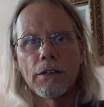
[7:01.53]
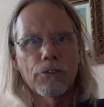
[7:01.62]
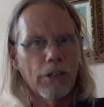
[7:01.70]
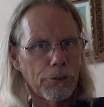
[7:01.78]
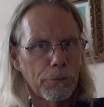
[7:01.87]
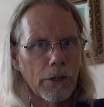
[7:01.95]

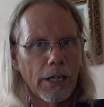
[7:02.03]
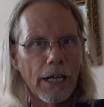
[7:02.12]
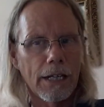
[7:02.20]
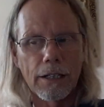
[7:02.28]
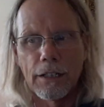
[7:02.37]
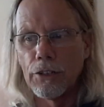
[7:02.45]
Transport
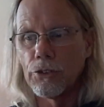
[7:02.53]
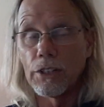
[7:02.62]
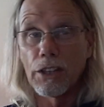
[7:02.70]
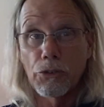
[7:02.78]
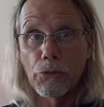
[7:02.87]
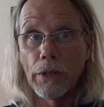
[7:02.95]
Canada
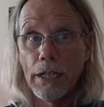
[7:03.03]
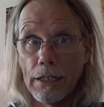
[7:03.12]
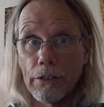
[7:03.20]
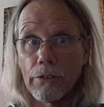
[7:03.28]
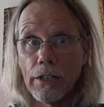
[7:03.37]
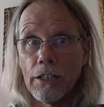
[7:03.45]
using 3
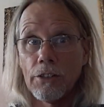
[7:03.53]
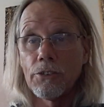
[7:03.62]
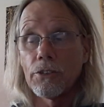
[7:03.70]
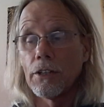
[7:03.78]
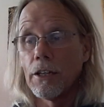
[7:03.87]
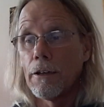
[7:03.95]

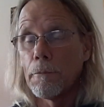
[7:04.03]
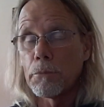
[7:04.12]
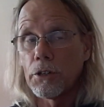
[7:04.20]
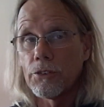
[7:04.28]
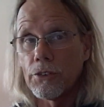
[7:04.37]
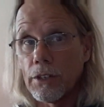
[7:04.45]
degrees
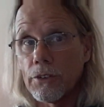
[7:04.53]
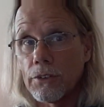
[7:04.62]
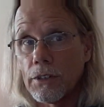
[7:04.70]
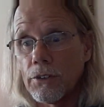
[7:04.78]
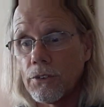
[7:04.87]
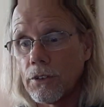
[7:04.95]

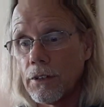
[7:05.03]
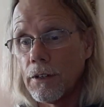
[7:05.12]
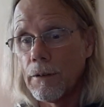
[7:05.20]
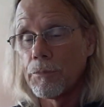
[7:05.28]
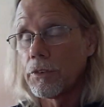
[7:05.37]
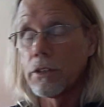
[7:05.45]
Celsius
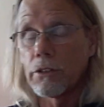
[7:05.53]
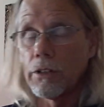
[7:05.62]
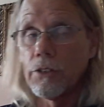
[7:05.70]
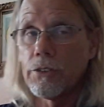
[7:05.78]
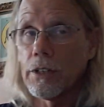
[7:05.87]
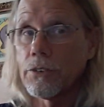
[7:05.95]

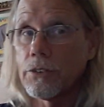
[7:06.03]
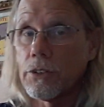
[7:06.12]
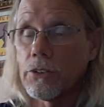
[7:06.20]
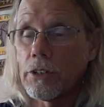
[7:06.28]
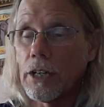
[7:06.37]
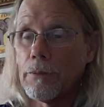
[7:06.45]

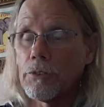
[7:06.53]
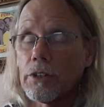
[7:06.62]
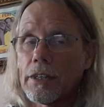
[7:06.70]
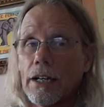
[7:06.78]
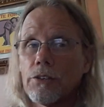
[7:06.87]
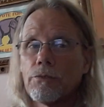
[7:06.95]
times
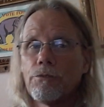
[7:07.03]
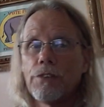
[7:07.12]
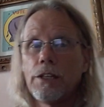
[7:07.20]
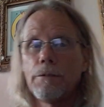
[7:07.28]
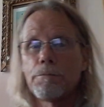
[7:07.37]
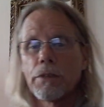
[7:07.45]
1,000
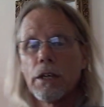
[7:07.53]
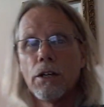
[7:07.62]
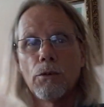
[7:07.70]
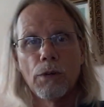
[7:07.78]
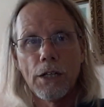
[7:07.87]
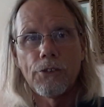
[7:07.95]
feet,
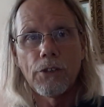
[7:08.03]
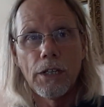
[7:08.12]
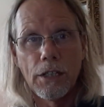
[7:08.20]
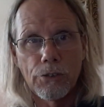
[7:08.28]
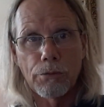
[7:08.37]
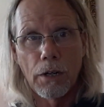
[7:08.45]
which
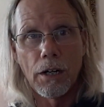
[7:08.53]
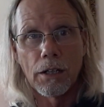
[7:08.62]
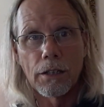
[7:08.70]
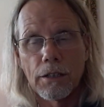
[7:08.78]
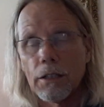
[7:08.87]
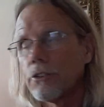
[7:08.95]
is wrong.
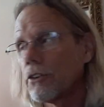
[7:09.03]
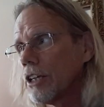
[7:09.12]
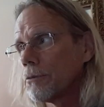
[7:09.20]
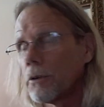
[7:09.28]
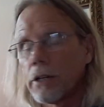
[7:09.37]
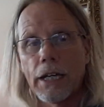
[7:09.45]

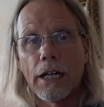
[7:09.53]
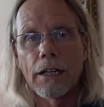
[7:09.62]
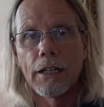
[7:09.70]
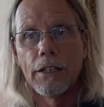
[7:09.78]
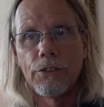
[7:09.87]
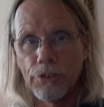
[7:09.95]
Transport
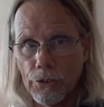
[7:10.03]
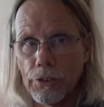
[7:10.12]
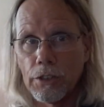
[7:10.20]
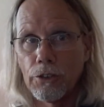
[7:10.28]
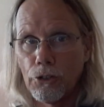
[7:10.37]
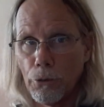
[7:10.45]
Canada is
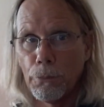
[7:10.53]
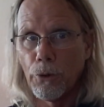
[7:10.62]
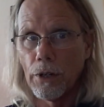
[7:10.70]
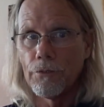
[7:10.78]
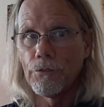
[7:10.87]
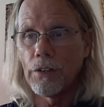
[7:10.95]
using
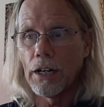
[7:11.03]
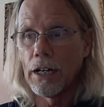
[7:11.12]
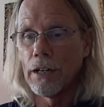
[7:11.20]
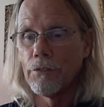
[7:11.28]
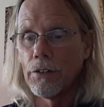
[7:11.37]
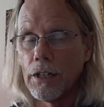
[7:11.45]

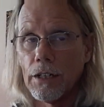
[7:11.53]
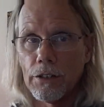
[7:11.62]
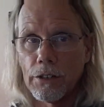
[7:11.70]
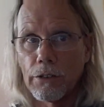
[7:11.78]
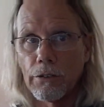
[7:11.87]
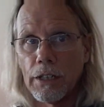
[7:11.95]
2.5
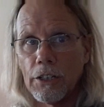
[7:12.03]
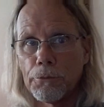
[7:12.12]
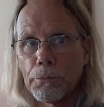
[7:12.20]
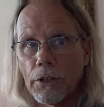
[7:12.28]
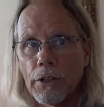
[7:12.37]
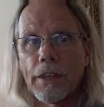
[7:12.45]
degrees
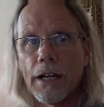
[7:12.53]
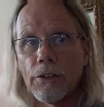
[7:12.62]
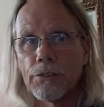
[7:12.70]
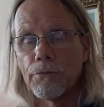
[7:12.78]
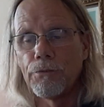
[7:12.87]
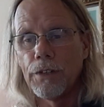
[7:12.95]
per
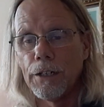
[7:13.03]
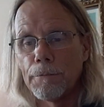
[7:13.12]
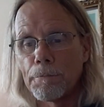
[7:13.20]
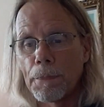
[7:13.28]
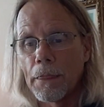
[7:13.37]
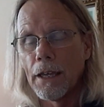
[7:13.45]
1,000 feet.
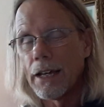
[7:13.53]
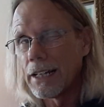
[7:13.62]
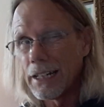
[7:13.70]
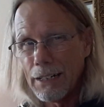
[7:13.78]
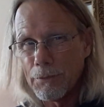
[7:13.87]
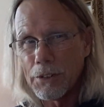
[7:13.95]
And
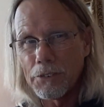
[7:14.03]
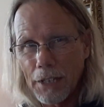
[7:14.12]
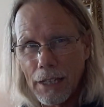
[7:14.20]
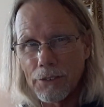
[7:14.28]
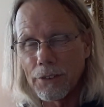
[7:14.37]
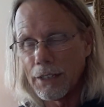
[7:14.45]
it even
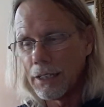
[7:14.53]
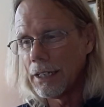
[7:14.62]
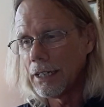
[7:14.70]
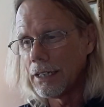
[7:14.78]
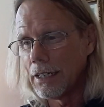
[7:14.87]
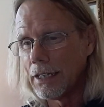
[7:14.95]
says
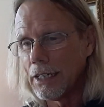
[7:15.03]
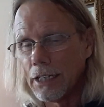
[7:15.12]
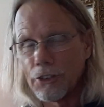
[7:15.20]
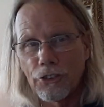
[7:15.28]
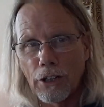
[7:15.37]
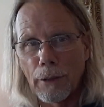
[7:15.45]
in
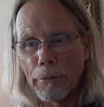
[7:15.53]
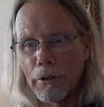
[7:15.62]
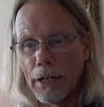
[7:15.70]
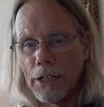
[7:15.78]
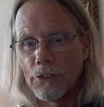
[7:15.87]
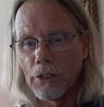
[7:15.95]
sharper
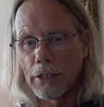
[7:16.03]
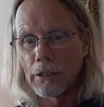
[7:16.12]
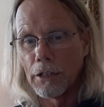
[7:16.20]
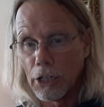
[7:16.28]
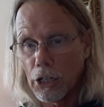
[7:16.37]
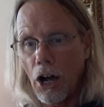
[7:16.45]
edge, like,
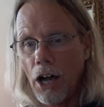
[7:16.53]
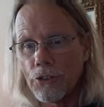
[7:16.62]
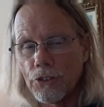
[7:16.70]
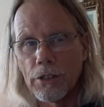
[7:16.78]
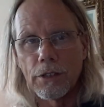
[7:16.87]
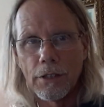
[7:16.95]

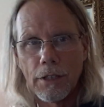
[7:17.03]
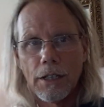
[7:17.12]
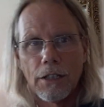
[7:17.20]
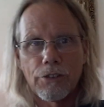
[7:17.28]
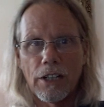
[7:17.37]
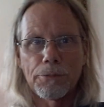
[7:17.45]
caution,
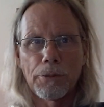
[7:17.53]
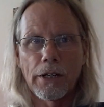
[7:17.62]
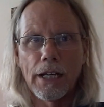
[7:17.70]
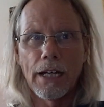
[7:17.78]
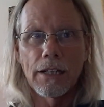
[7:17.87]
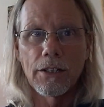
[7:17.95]
Transport
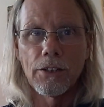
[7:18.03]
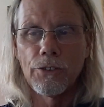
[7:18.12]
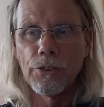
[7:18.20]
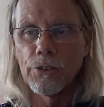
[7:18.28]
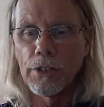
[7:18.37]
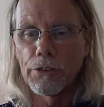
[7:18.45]
Canada is
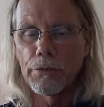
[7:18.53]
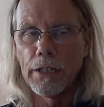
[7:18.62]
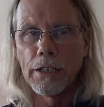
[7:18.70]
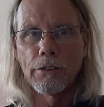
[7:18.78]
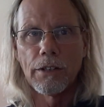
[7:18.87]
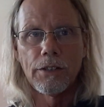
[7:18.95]
using 3
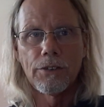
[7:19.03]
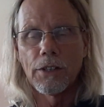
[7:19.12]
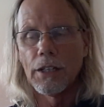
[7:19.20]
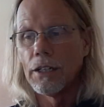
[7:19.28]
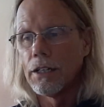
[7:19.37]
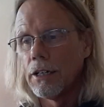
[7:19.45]
degrees
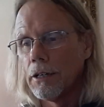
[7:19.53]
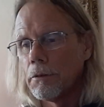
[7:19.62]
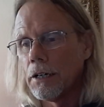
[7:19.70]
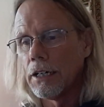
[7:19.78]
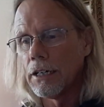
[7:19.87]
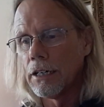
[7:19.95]

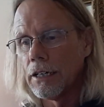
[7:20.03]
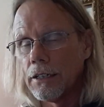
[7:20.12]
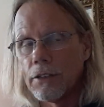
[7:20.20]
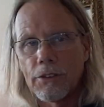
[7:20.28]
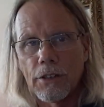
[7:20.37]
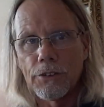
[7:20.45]

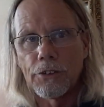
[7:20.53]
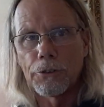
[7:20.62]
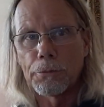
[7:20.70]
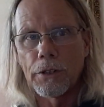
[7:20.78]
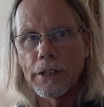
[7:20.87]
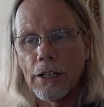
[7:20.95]
Celsius
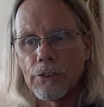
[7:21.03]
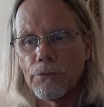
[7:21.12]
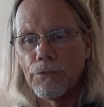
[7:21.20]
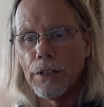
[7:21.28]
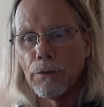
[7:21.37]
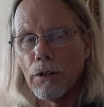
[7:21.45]
per 1,000
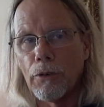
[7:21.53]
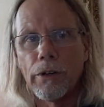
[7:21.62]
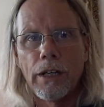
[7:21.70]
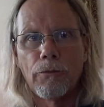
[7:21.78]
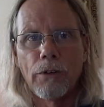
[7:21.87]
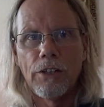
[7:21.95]
feet. Well,
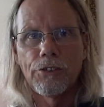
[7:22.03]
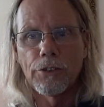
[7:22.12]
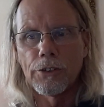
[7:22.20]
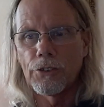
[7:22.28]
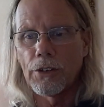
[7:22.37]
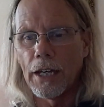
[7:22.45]
we
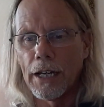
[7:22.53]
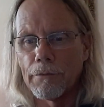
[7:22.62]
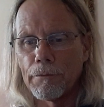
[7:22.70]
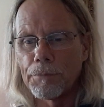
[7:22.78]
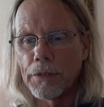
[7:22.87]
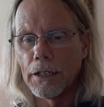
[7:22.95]
researched that.